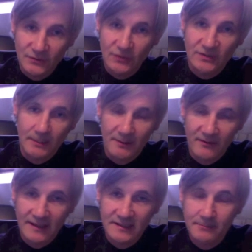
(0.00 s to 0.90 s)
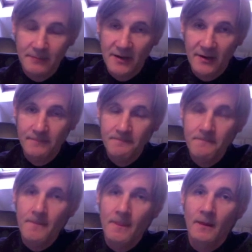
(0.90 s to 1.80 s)
of suicide prevention banner.
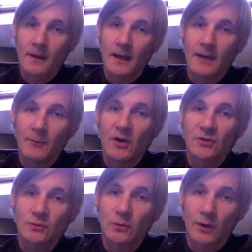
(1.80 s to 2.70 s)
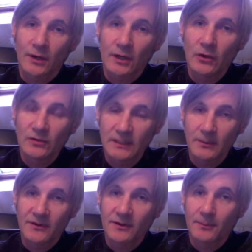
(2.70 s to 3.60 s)
And we also work closely
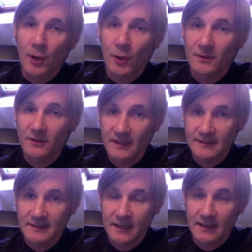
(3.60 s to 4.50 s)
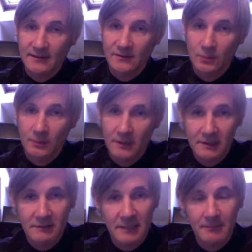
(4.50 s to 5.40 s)
with the Department of Education. So we're
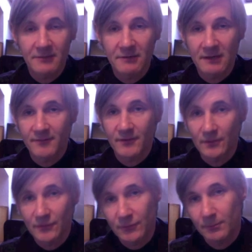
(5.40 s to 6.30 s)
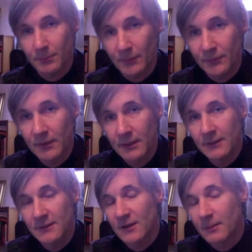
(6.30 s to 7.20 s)
incredibly grateful to both
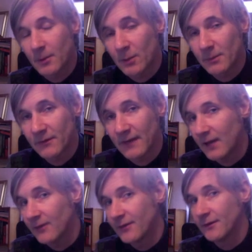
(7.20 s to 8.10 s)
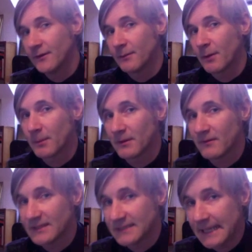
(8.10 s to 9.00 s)
the Department of Health and the Department
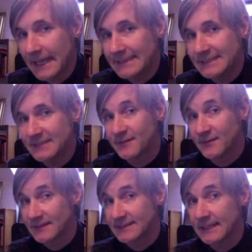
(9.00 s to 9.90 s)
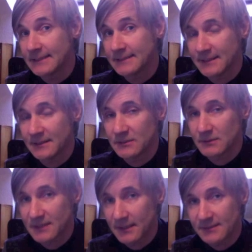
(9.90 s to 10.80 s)
of Education for facilitating
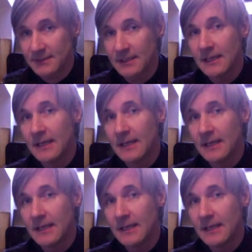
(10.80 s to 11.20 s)
this research.